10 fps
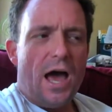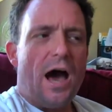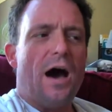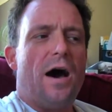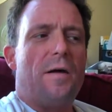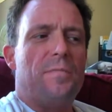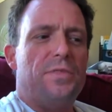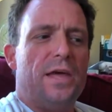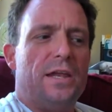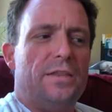Um,
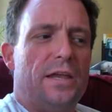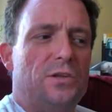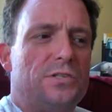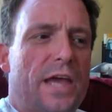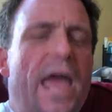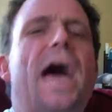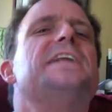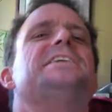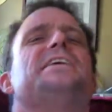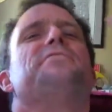that, that you say, hey, I'll
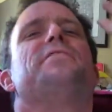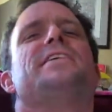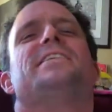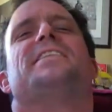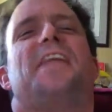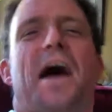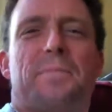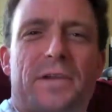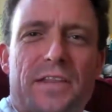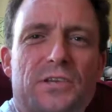tell you a funny thing that
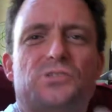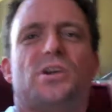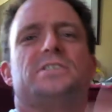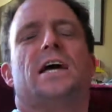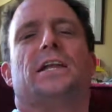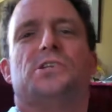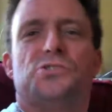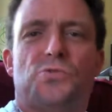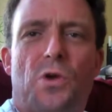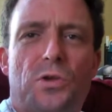happened, and then you start telling a
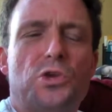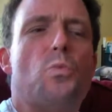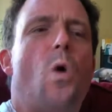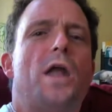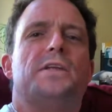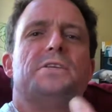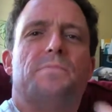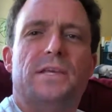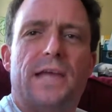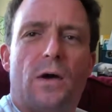story. You want it to
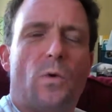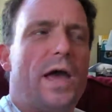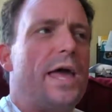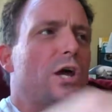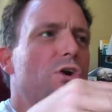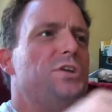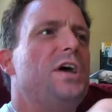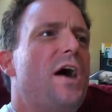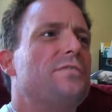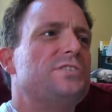be that way. And a good
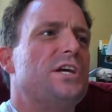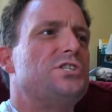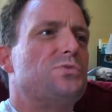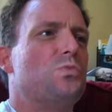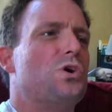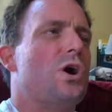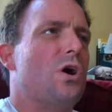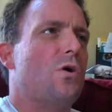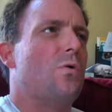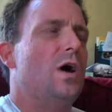conversation will
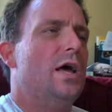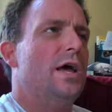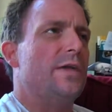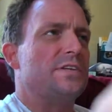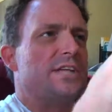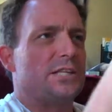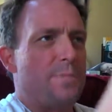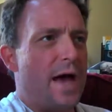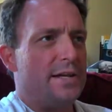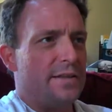go, and this gets
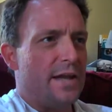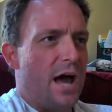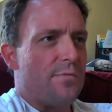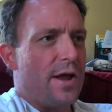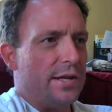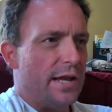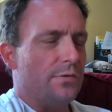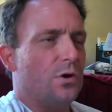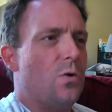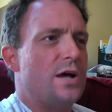back to the not writing
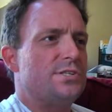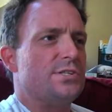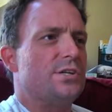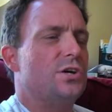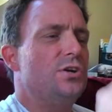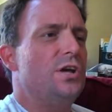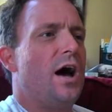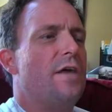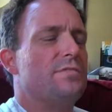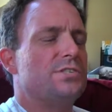down the questions, a good
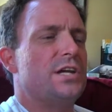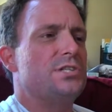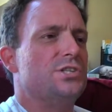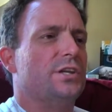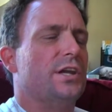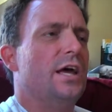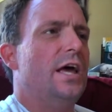conversation